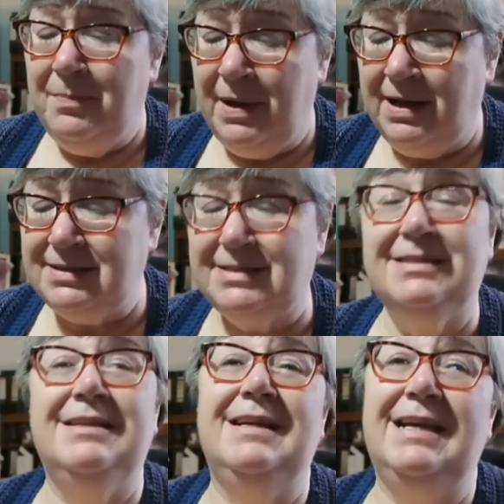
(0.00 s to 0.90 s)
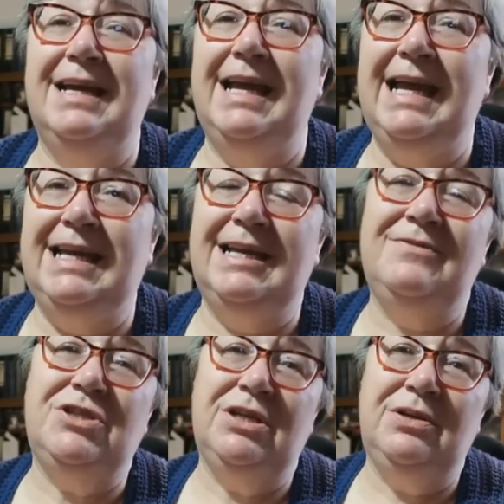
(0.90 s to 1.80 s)
but it
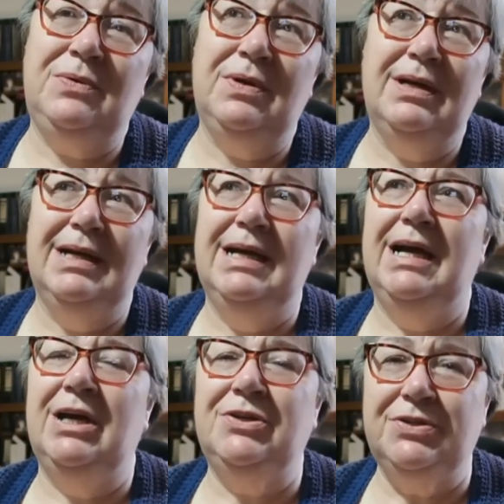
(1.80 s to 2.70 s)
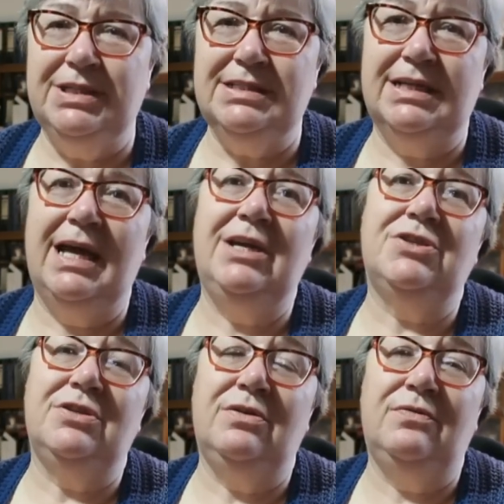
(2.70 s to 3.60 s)
gives you a good
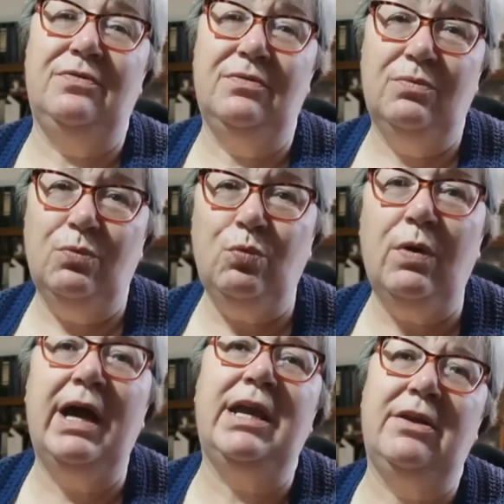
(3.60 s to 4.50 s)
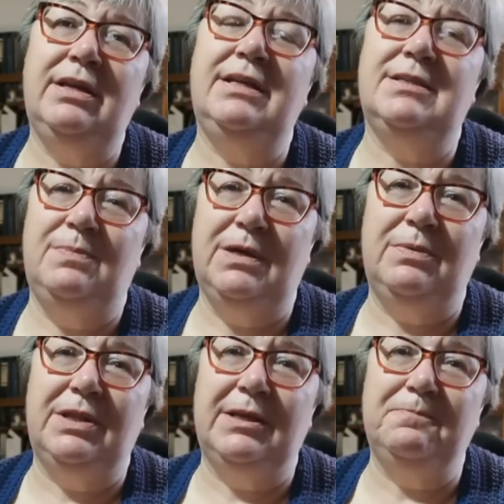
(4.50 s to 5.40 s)
indication of where you need to be
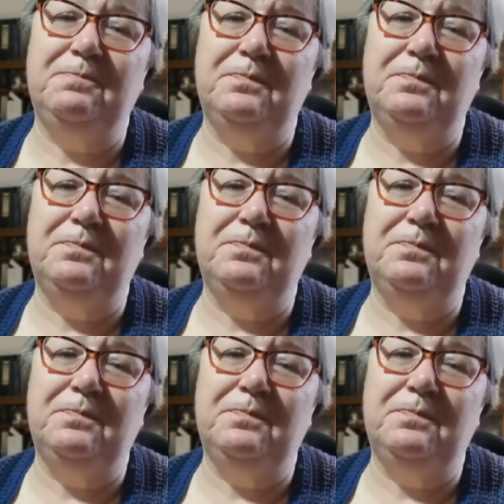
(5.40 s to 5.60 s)
with it.